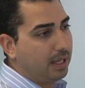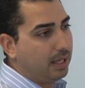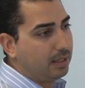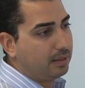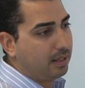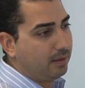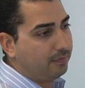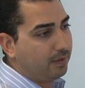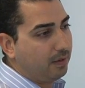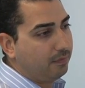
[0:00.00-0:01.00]
and the
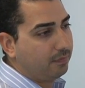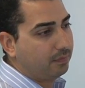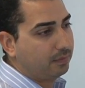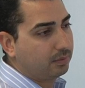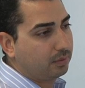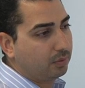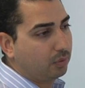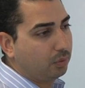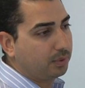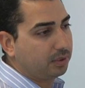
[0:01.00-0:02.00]
FF
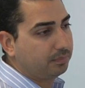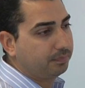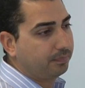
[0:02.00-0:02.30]
global.